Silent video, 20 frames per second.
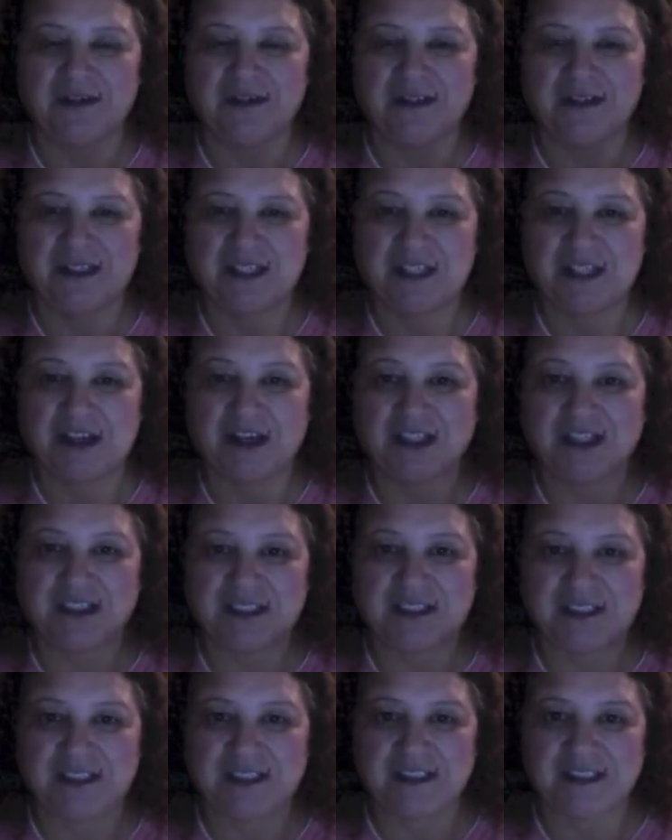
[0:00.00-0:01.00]
the
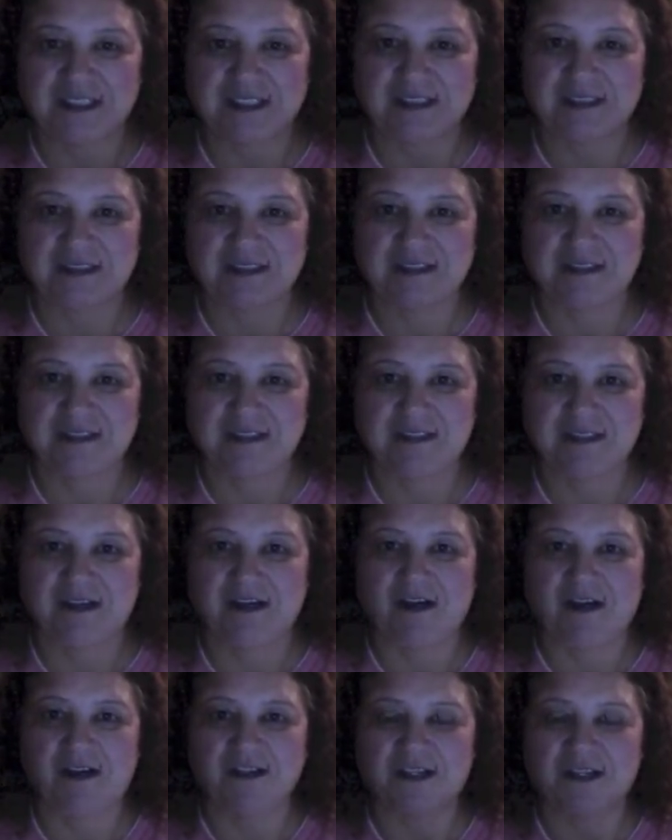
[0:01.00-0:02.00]
consciousness,
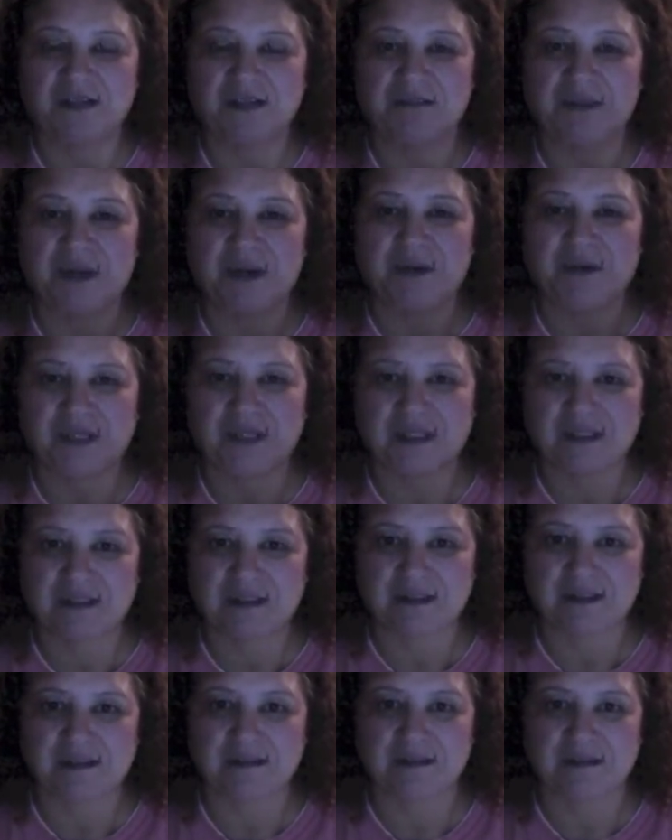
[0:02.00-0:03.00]
all the
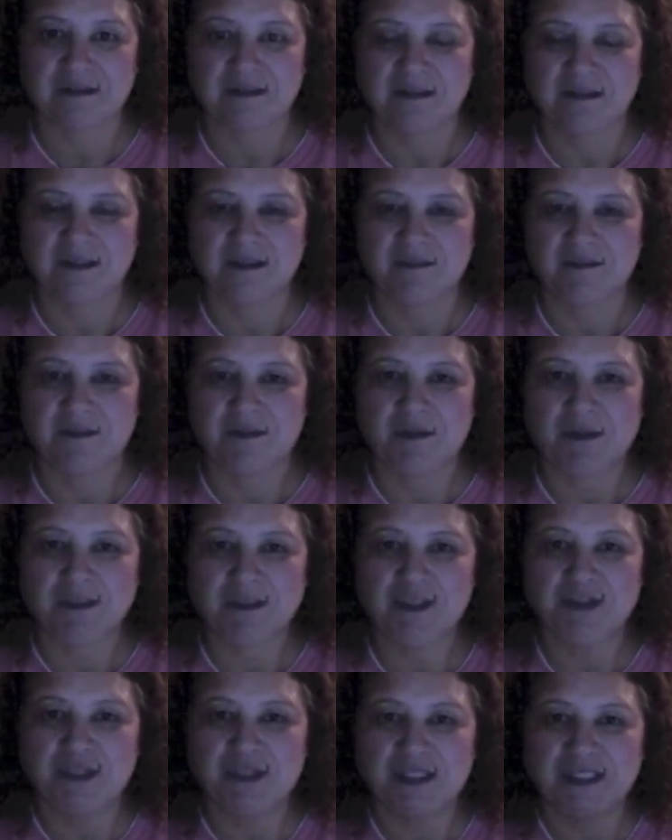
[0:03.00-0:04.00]
components. But
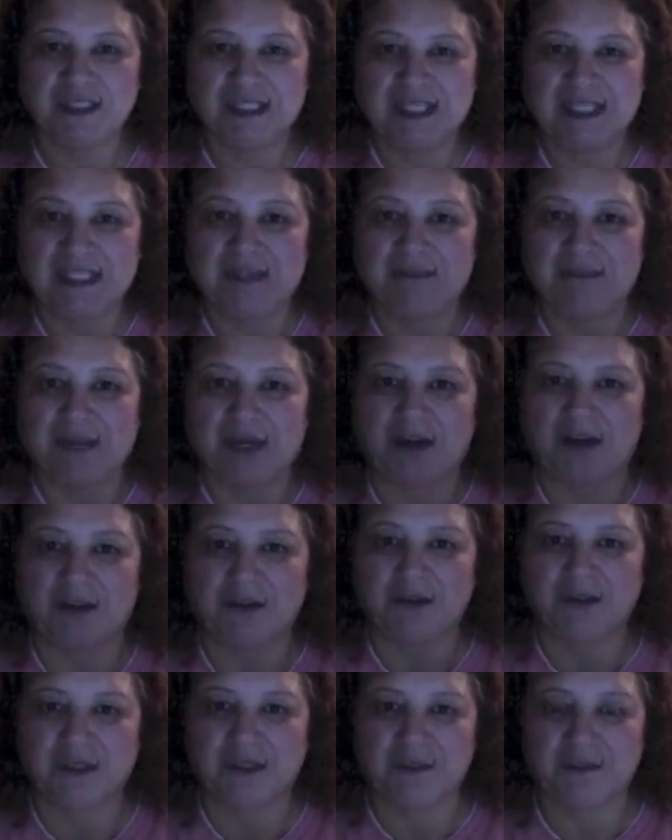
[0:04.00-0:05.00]
once you can think about all
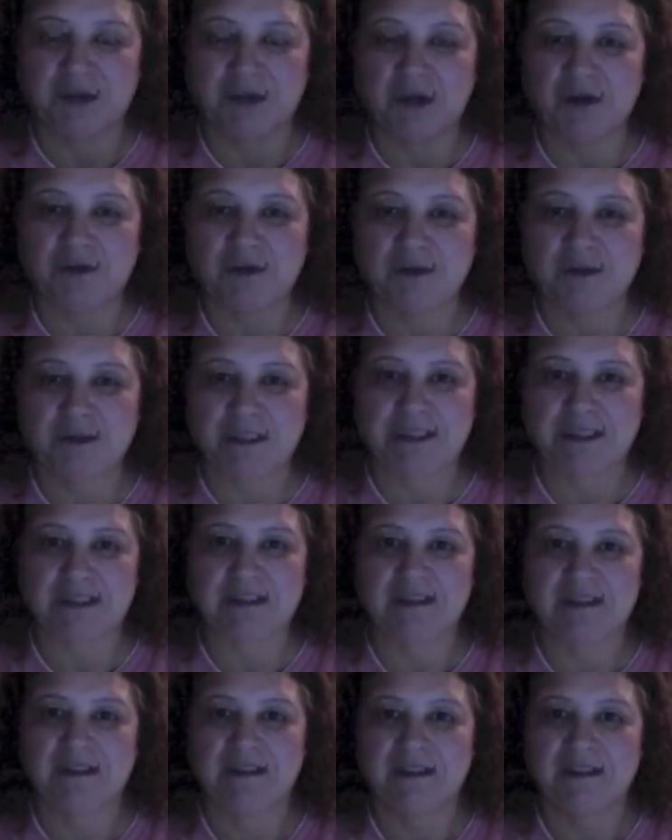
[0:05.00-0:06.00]
those components,
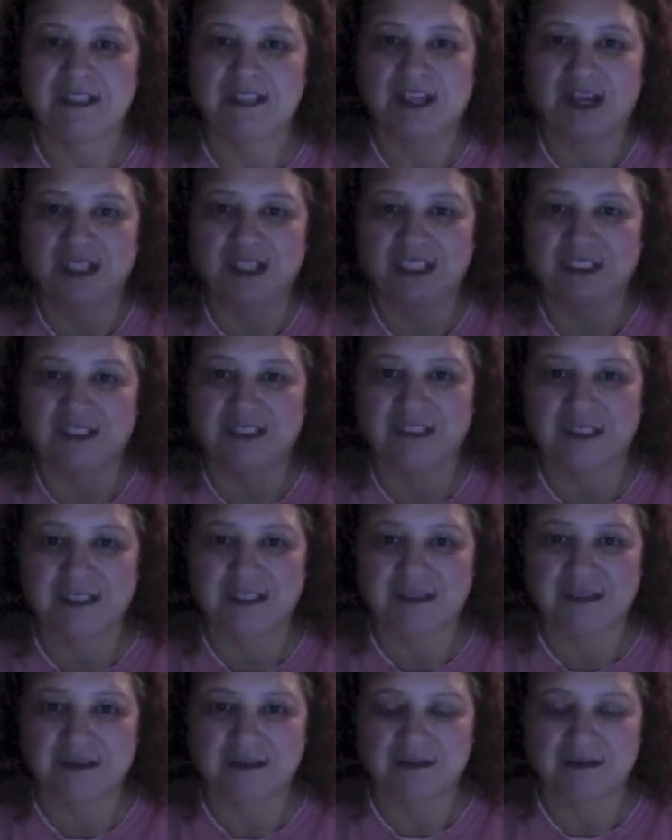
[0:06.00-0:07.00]
the
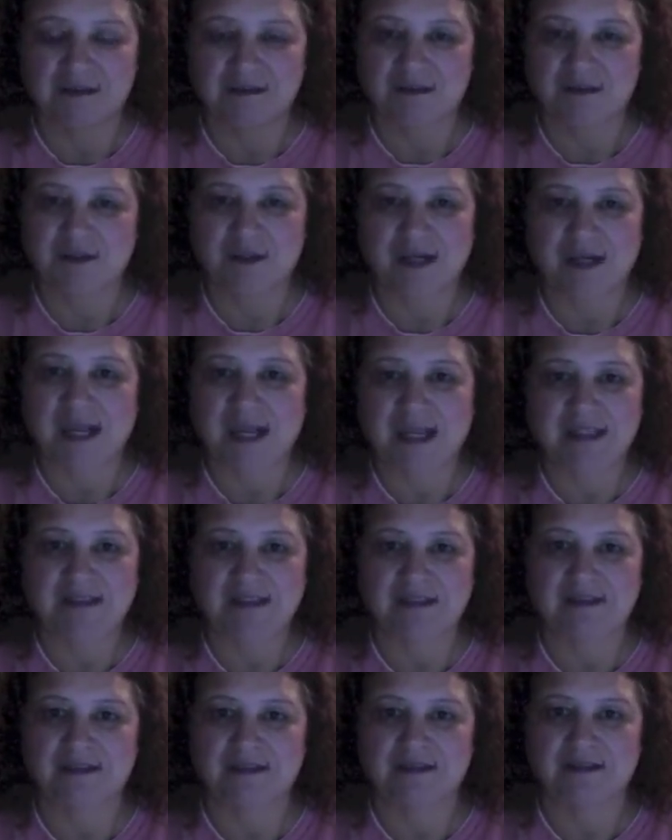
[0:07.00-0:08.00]
consciousness
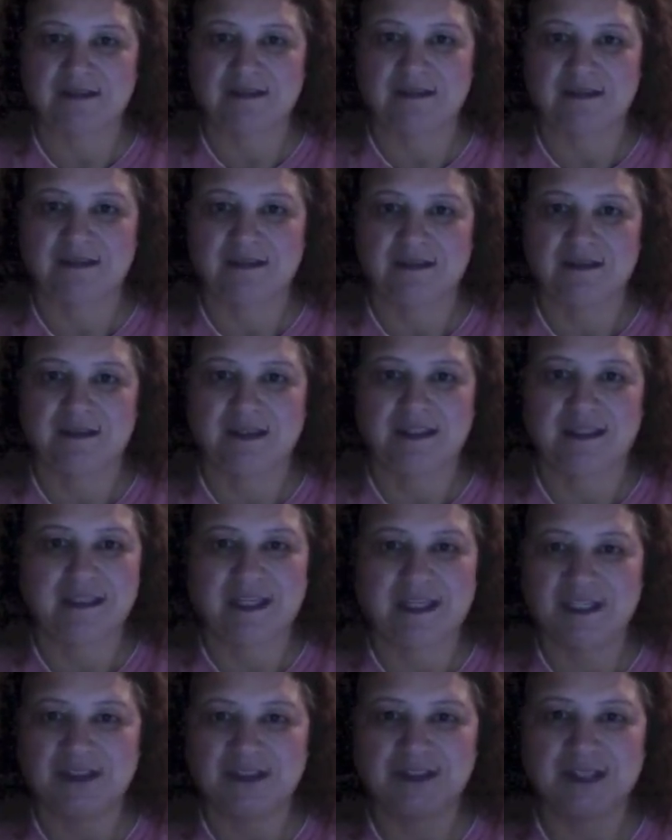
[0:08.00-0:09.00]
creates. And the
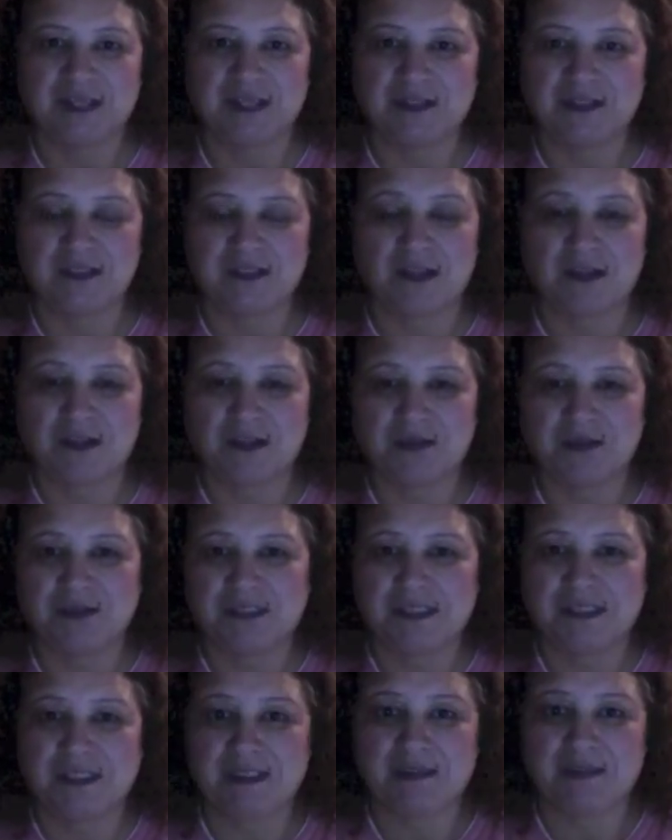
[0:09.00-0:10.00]
$100,000
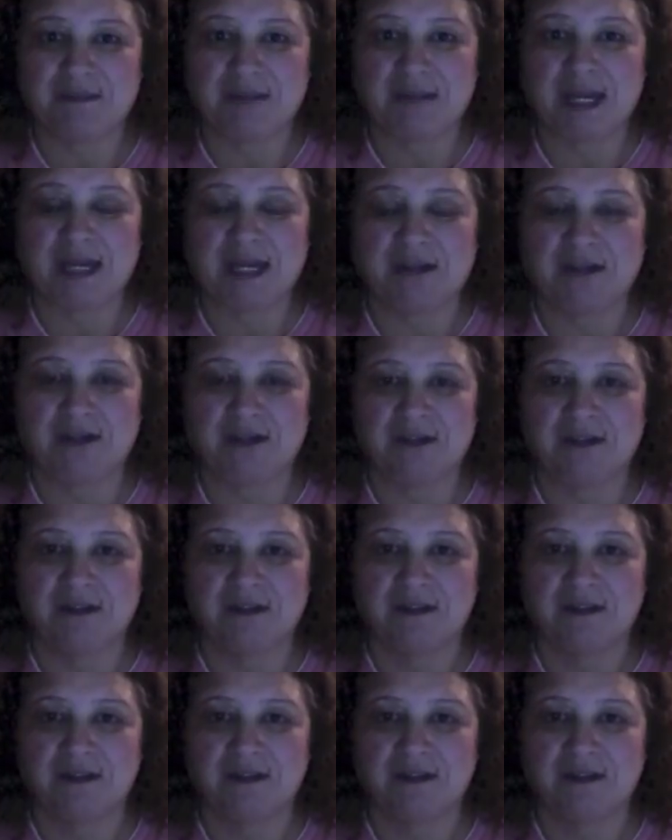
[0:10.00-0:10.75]
really doesn't matter.